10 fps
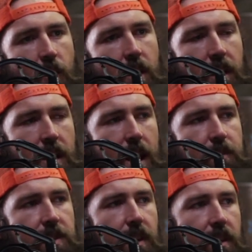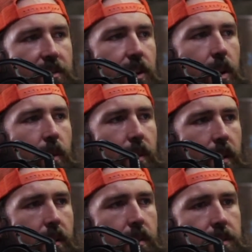want to encapsulate and share with
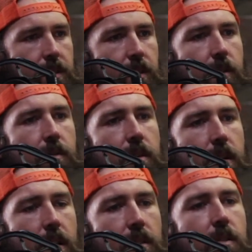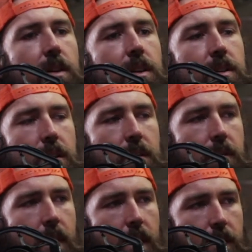others, you need to live
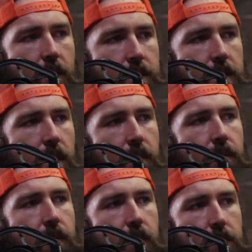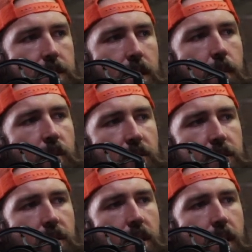that yourself first on a
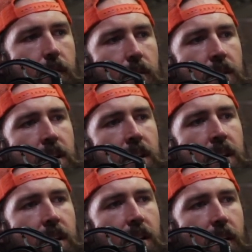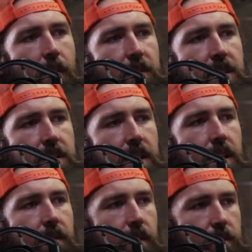personal level, to see
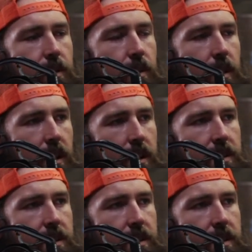if it truly is